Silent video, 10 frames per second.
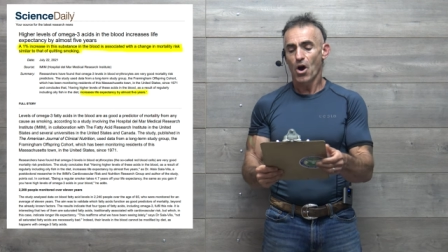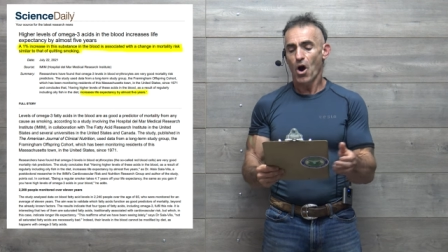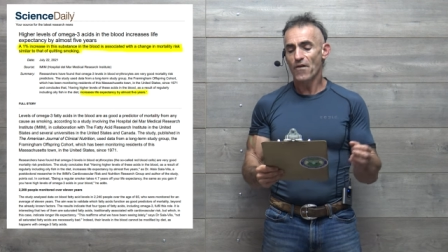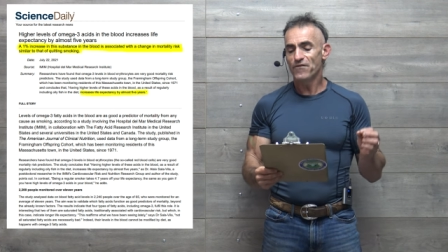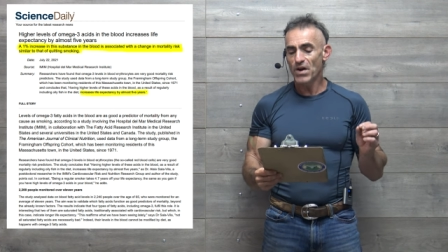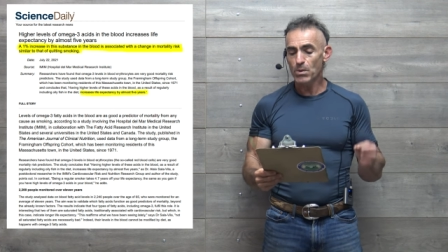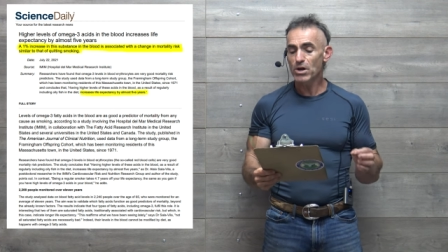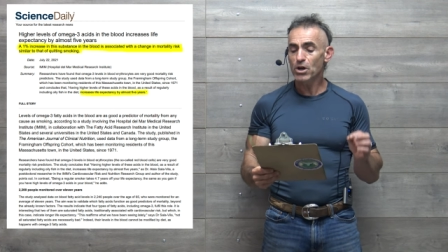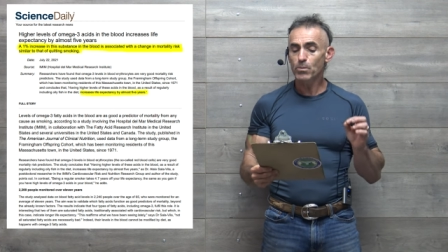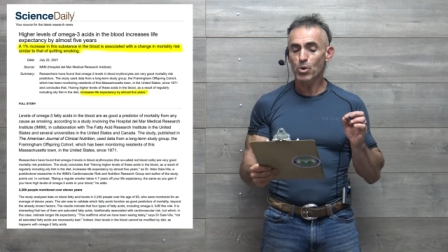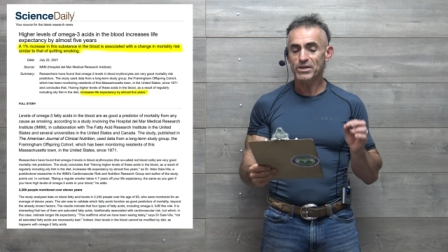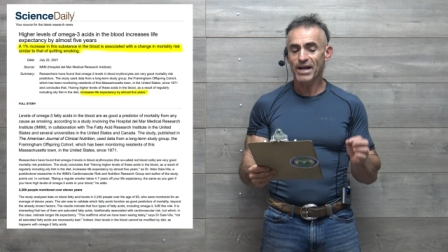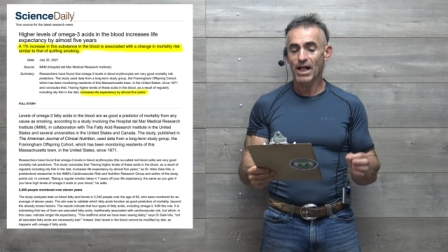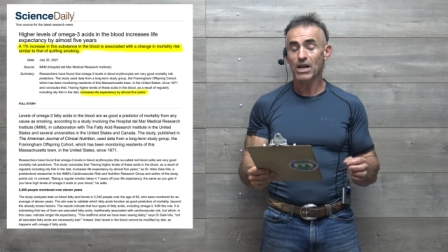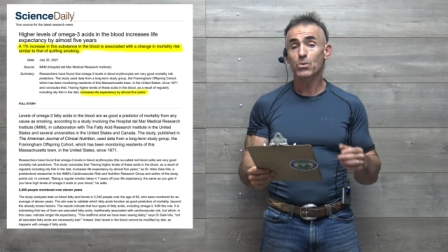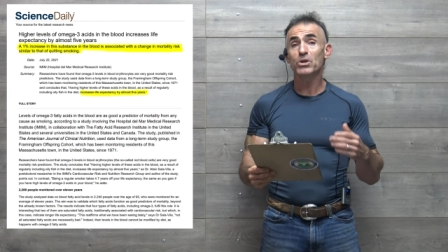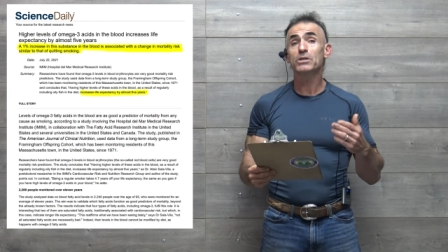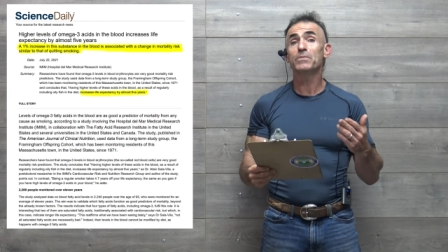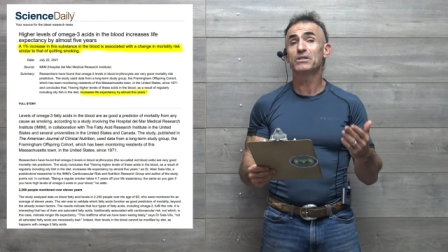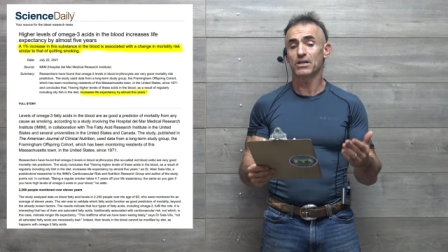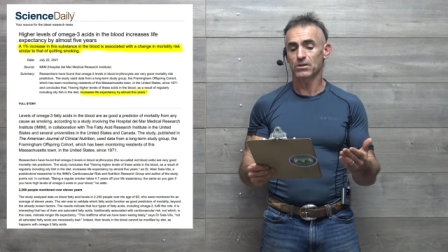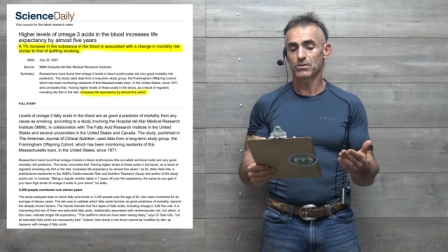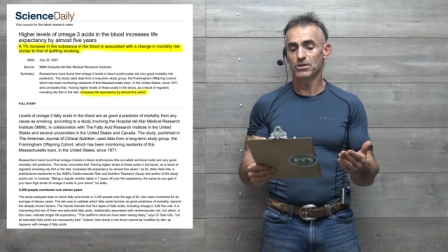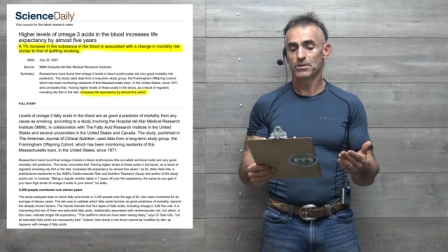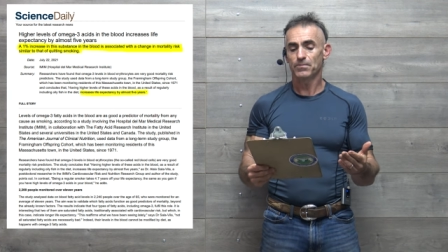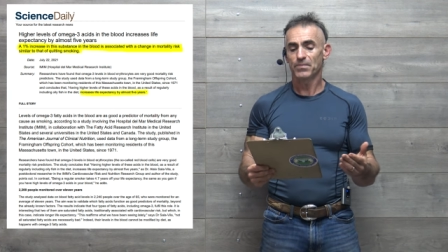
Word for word: are very good mortality risk predictors.